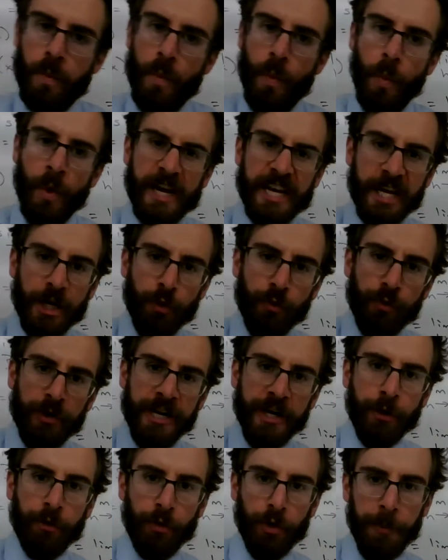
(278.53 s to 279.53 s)
We can
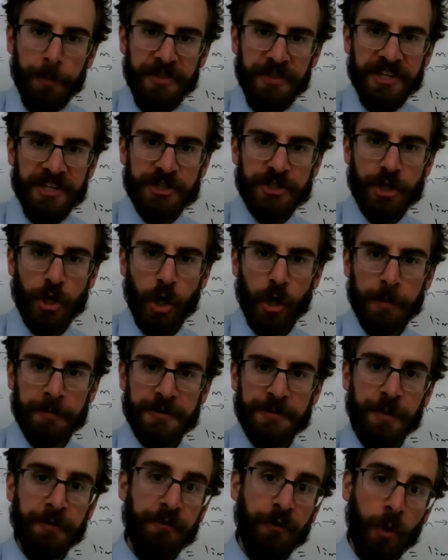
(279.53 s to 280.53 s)
regroup these
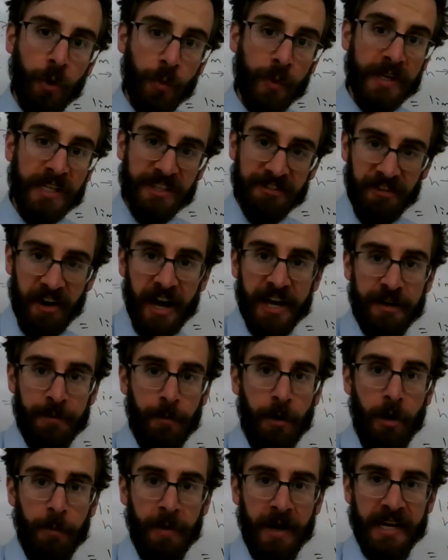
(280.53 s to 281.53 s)
terms before we divide
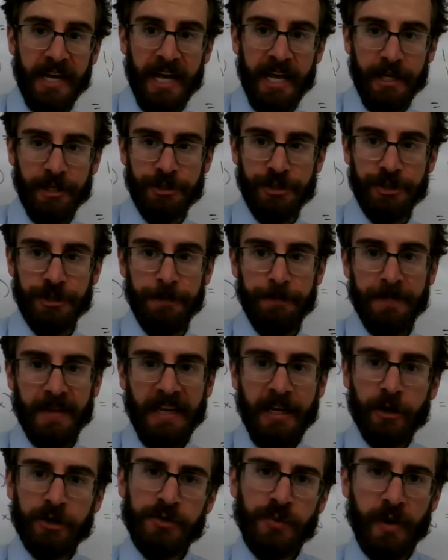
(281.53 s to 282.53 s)
them all by h.
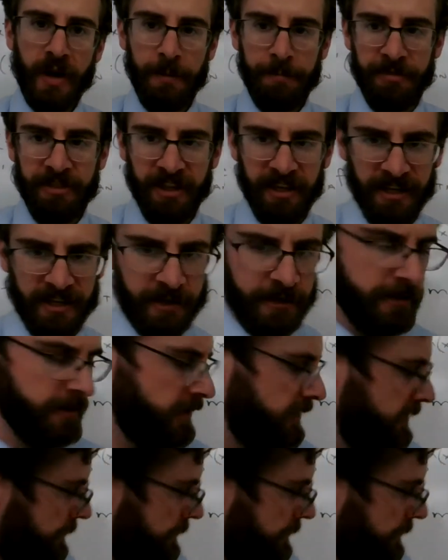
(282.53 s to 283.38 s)
Here's what I'm thinking.